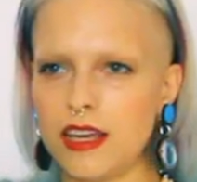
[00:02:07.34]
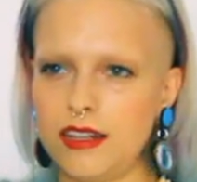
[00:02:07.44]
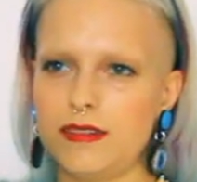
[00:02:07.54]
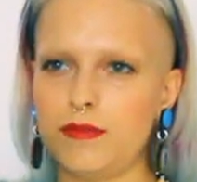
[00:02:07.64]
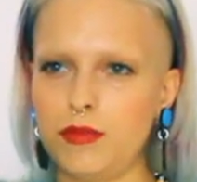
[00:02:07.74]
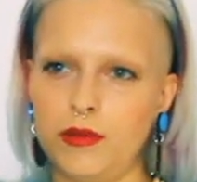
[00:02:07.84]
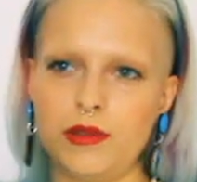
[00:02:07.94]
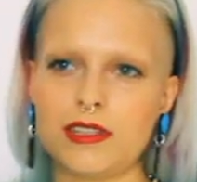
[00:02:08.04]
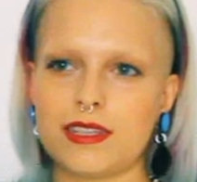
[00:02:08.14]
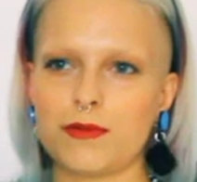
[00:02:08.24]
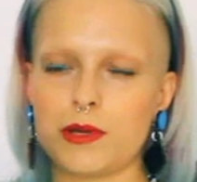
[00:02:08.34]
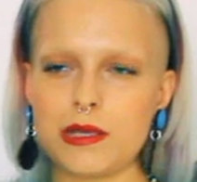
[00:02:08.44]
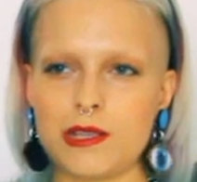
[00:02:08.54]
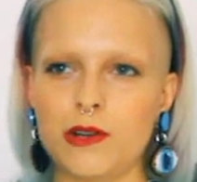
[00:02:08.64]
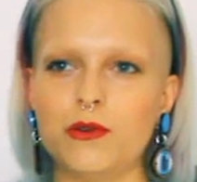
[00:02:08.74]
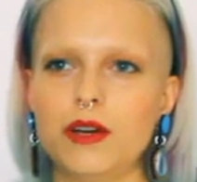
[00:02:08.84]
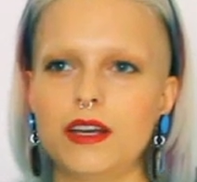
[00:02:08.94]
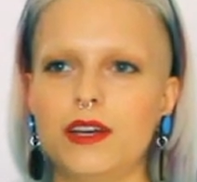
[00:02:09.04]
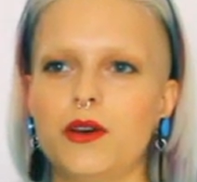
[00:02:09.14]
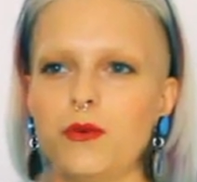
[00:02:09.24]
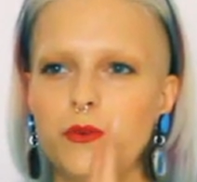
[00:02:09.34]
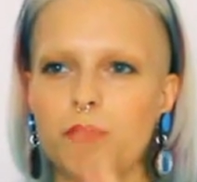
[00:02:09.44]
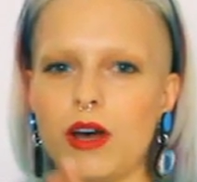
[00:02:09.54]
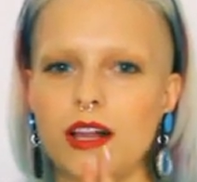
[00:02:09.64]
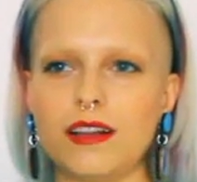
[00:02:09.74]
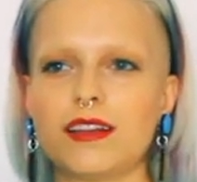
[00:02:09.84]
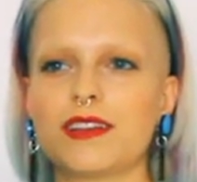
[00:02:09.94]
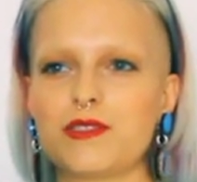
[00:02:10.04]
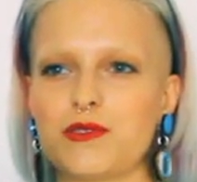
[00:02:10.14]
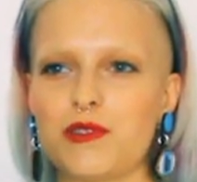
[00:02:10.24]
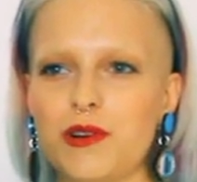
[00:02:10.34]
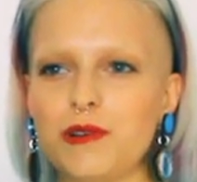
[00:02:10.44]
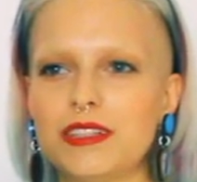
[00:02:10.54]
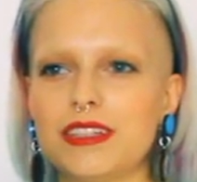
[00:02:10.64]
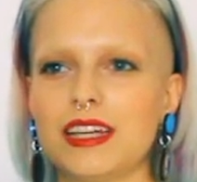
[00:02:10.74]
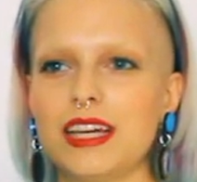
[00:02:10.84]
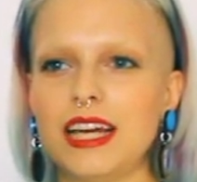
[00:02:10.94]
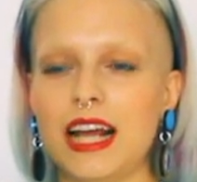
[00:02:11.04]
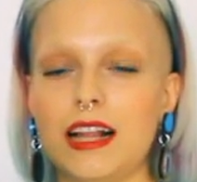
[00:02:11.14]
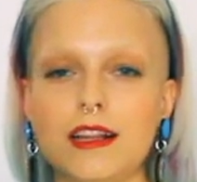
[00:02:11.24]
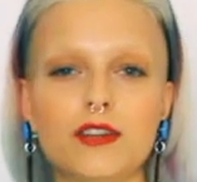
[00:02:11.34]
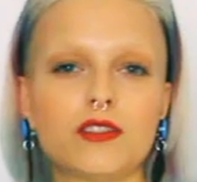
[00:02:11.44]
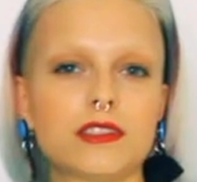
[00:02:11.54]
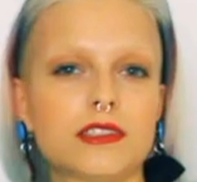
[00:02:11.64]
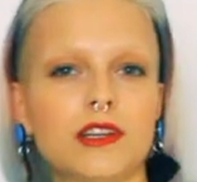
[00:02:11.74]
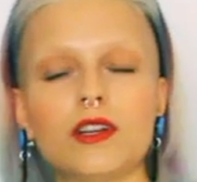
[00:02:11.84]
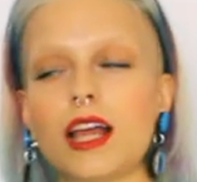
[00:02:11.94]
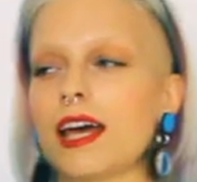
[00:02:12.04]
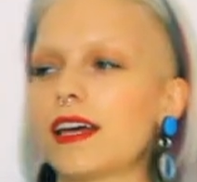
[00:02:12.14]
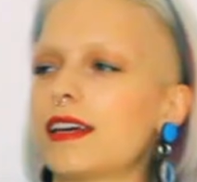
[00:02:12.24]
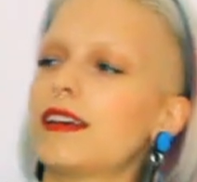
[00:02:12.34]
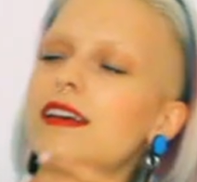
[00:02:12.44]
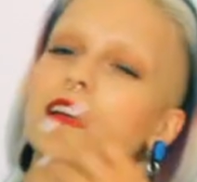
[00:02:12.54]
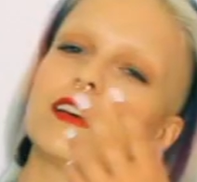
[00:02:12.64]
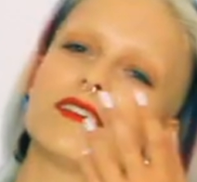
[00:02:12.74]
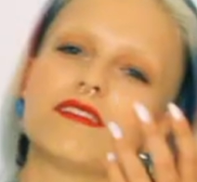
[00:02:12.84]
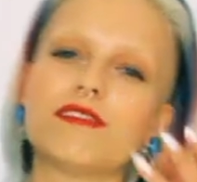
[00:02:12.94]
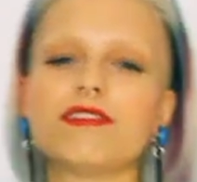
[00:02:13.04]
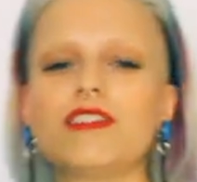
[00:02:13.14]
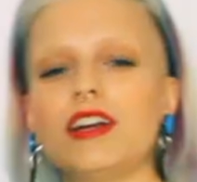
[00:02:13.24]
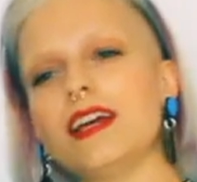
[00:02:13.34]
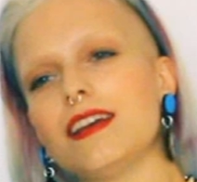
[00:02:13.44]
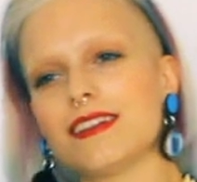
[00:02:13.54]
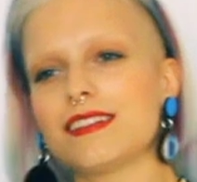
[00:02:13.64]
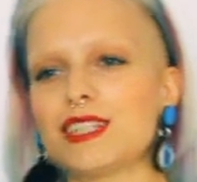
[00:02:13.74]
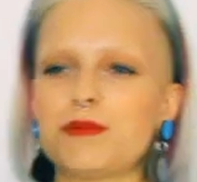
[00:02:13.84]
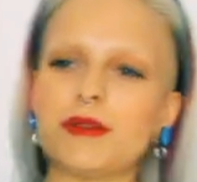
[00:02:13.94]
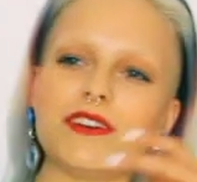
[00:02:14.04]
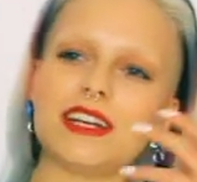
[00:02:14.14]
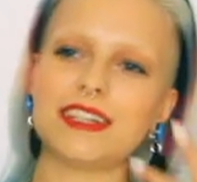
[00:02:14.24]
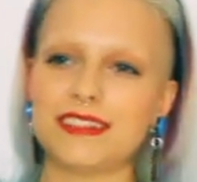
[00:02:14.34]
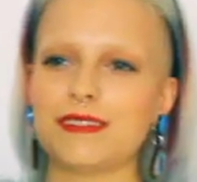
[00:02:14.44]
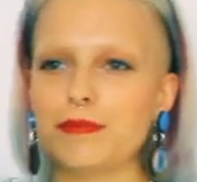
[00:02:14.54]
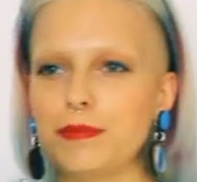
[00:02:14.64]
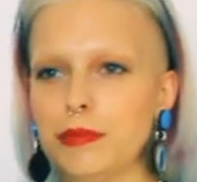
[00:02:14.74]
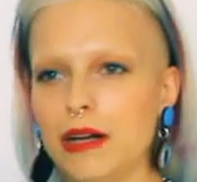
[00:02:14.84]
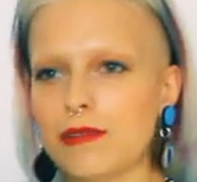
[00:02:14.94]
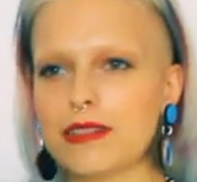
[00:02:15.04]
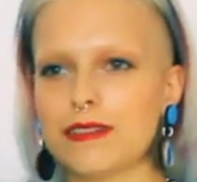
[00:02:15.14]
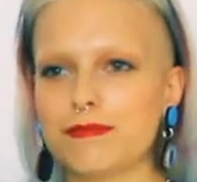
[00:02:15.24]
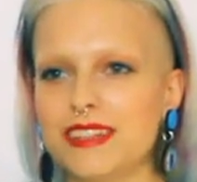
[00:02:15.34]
it, because it was so well controlled and I looked so like free spirit, but I wasn't.